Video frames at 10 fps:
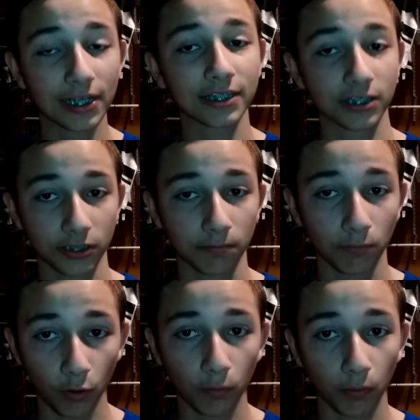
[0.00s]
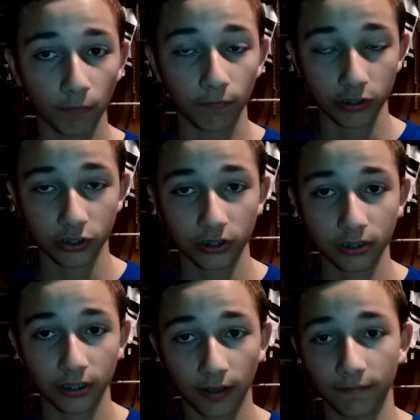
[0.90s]
it's the mobile
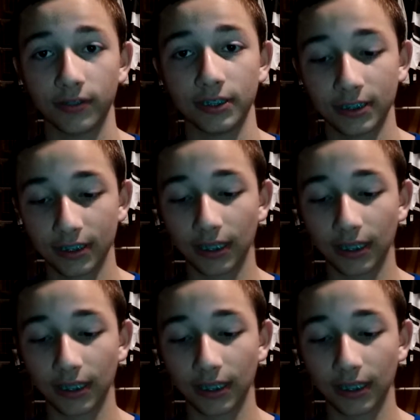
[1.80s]
version of these.